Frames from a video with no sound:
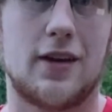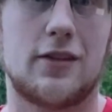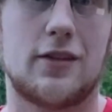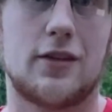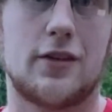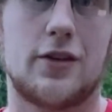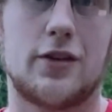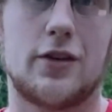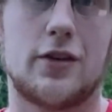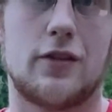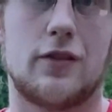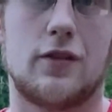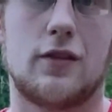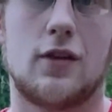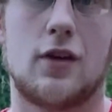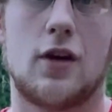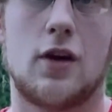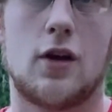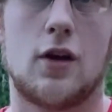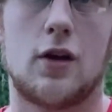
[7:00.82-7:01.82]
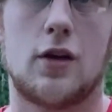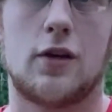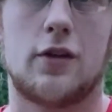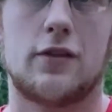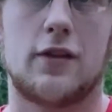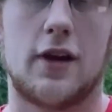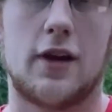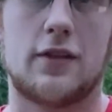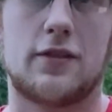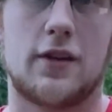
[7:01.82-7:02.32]
Either you can
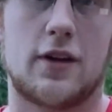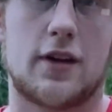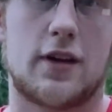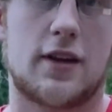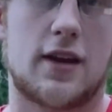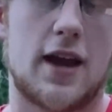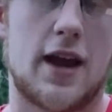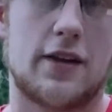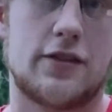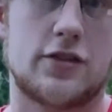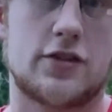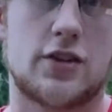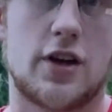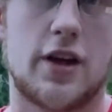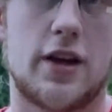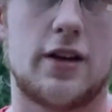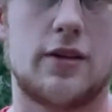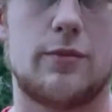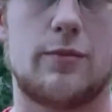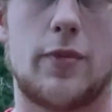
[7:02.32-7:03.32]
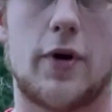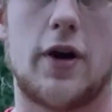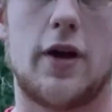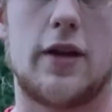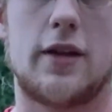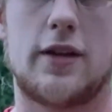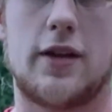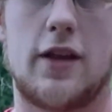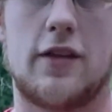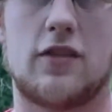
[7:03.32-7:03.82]
take the Cass train, but
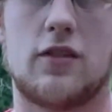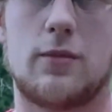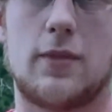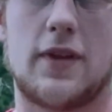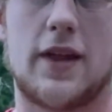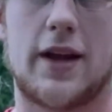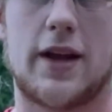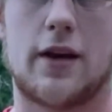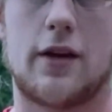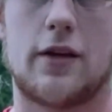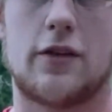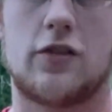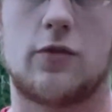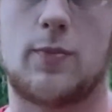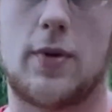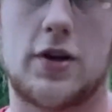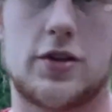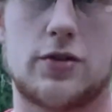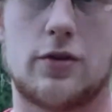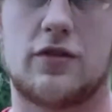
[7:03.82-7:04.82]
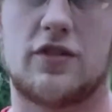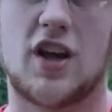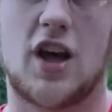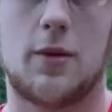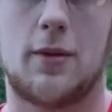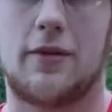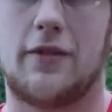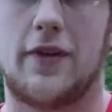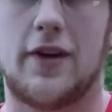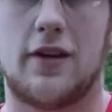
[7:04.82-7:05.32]
it's only like a special
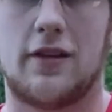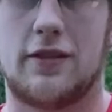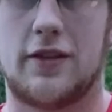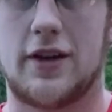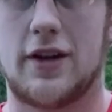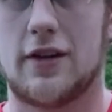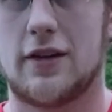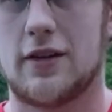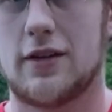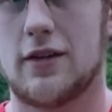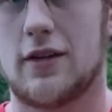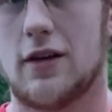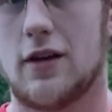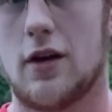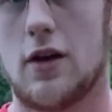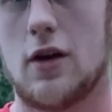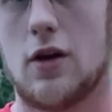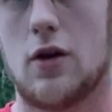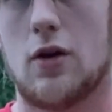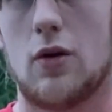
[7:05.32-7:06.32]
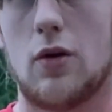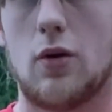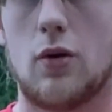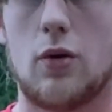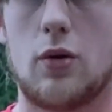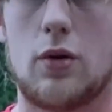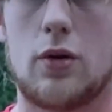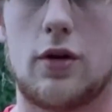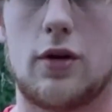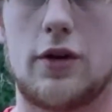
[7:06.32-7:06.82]
time event of the year,
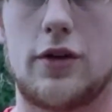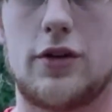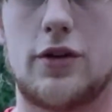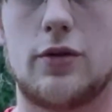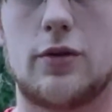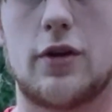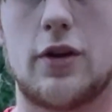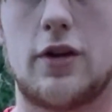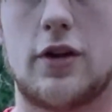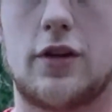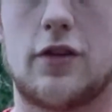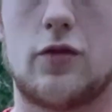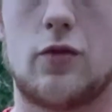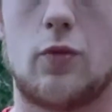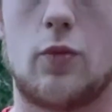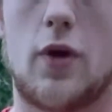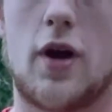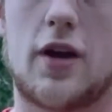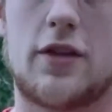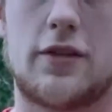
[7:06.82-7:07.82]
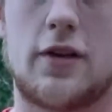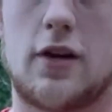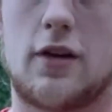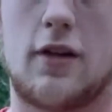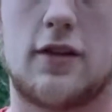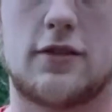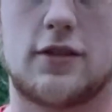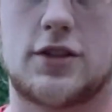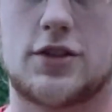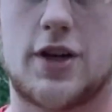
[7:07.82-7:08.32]
or you can just walk there
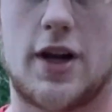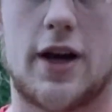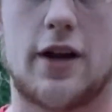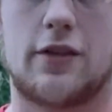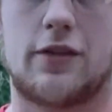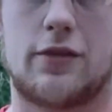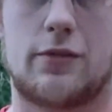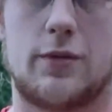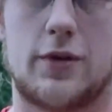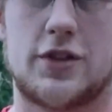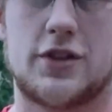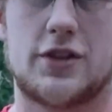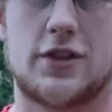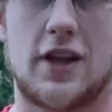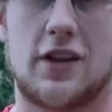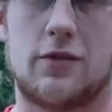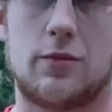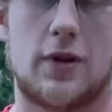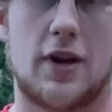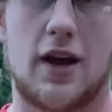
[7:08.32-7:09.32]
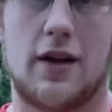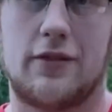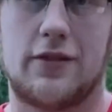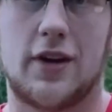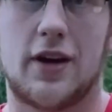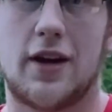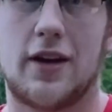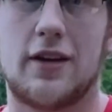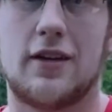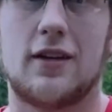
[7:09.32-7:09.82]
along the tracks, which that's what I've
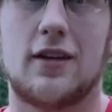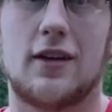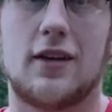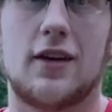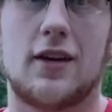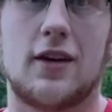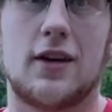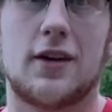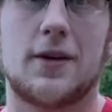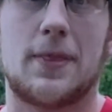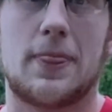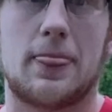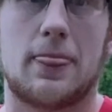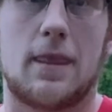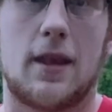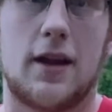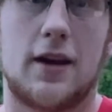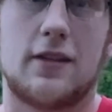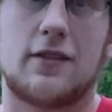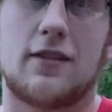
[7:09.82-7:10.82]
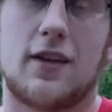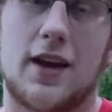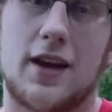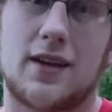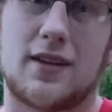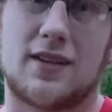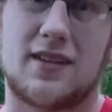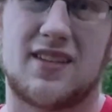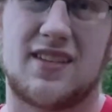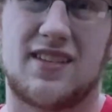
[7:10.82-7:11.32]
done. And it's like,
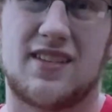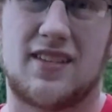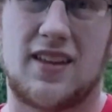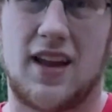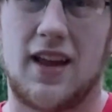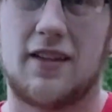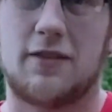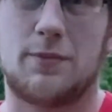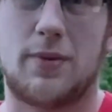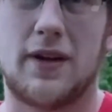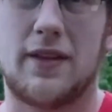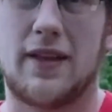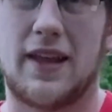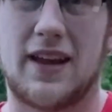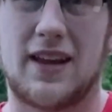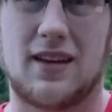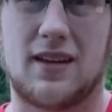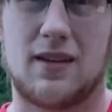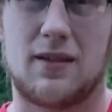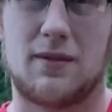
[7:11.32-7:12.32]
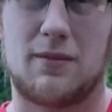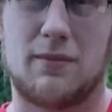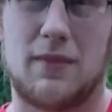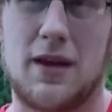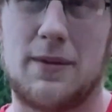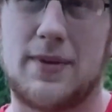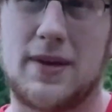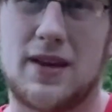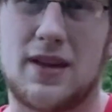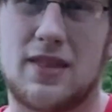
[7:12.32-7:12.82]
it's probably like
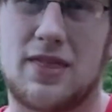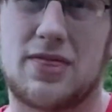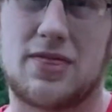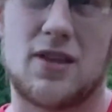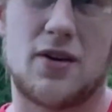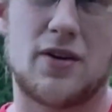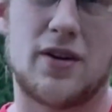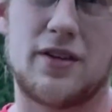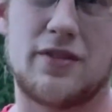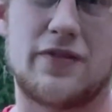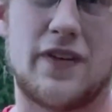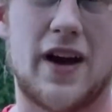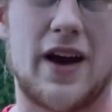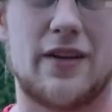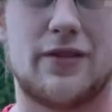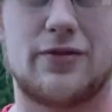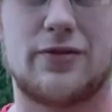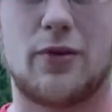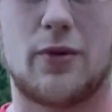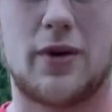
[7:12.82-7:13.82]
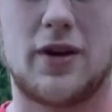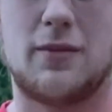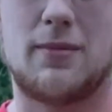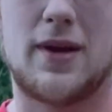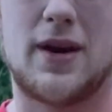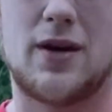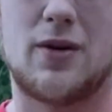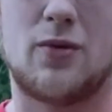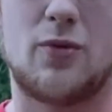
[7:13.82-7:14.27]
maybe a thirty-five, forty minute